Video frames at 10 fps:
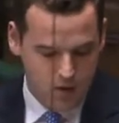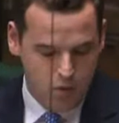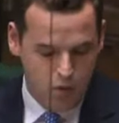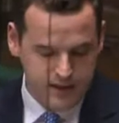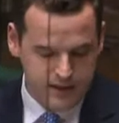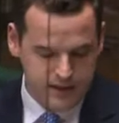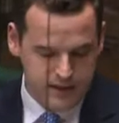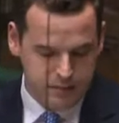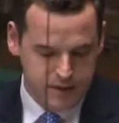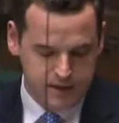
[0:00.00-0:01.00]
Once the
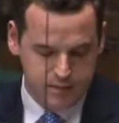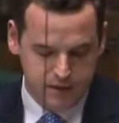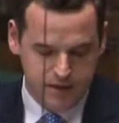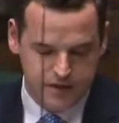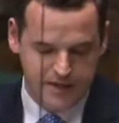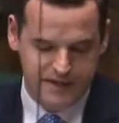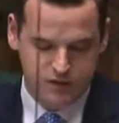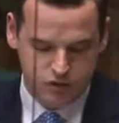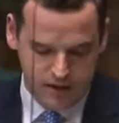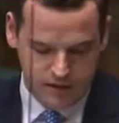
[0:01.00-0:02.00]
independent process
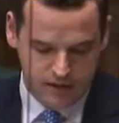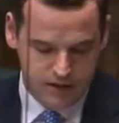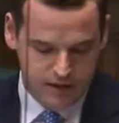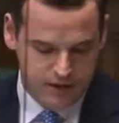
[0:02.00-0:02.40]
is triggered,